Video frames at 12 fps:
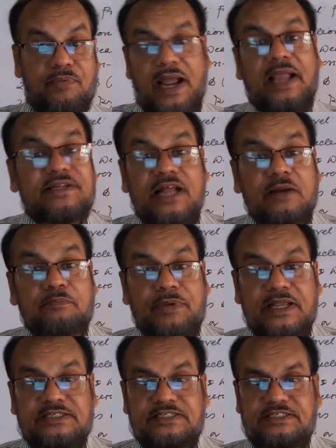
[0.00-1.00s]
Pride and
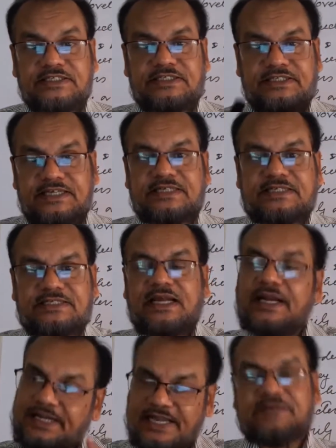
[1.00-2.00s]
Prejudice is
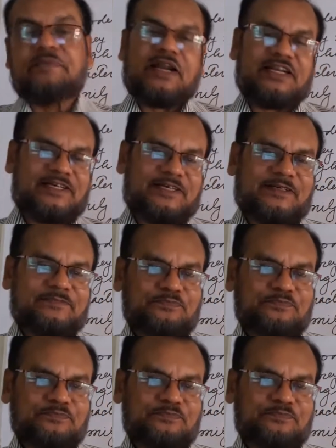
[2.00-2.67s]
deliberate.